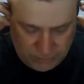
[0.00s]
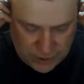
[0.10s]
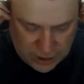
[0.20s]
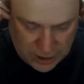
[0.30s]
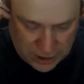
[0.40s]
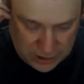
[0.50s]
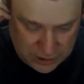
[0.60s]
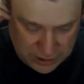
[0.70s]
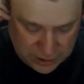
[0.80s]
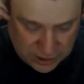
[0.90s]

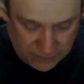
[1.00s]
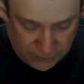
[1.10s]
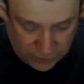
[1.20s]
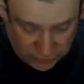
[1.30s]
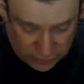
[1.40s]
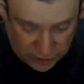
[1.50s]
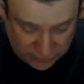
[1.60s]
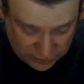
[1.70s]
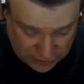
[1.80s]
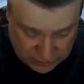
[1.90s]
The comfort is
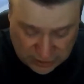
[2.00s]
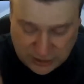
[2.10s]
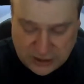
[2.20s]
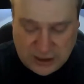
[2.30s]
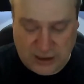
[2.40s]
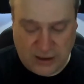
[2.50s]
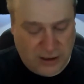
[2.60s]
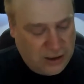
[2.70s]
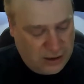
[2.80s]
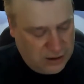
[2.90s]
crazy. Like,
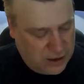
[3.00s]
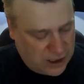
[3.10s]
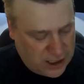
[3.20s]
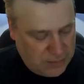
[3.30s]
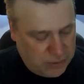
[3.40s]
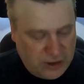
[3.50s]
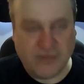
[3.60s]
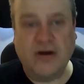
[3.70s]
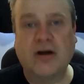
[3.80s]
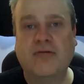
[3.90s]
I can't believe
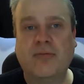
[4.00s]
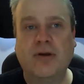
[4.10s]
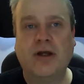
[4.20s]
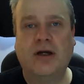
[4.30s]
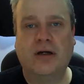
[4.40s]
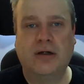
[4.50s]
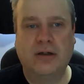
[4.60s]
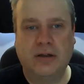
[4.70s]
how comfortable they are.